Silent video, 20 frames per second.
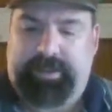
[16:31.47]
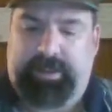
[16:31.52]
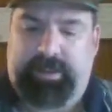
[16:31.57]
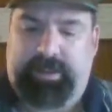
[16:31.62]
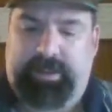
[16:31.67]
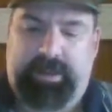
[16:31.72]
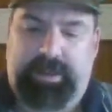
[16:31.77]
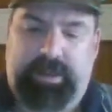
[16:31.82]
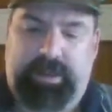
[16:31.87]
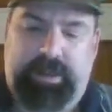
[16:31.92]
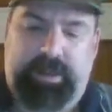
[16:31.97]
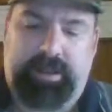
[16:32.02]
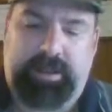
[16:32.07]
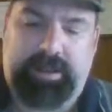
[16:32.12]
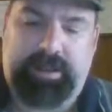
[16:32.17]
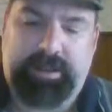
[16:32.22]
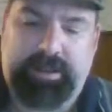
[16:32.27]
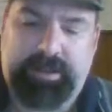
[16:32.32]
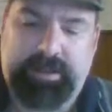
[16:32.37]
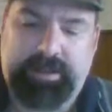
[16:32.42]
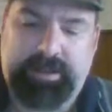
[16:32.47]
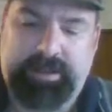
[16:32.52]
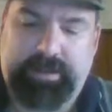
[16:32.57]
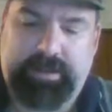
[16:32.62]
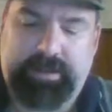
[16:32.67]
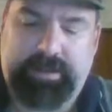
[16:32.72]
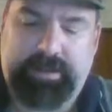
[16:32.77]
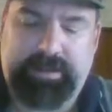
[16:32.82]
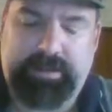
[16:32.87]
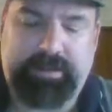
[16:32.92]
Let
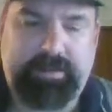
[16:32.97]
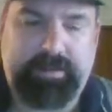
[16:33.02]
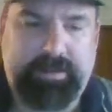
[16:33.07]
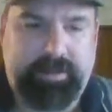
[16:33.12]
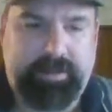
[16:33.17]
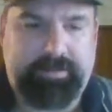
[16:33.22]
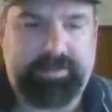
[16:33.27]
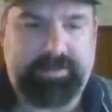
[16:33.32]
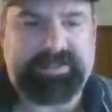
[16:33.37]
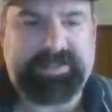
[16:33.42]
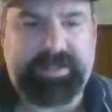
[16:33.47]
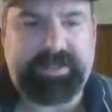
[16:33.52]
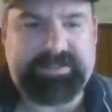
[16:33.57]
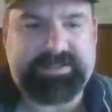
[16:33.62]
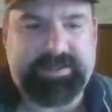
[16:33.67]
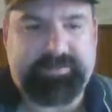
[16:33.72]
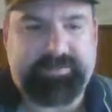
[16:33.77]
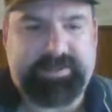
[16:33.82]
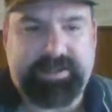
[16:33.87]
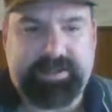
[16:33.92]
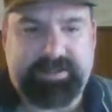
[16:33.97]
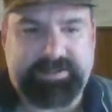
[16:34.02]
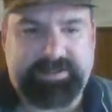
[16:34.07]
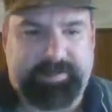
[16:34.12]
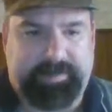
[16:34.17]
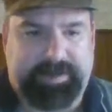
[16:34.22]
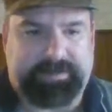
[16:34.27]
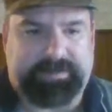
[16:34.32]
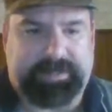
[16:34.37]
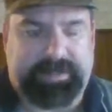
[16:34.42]
me tell you something else
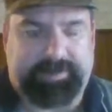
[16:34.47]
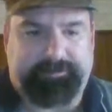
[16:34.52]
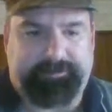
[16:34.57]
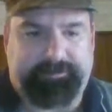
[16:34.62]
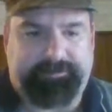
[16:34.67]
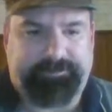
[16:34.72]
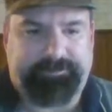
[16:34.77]
about that.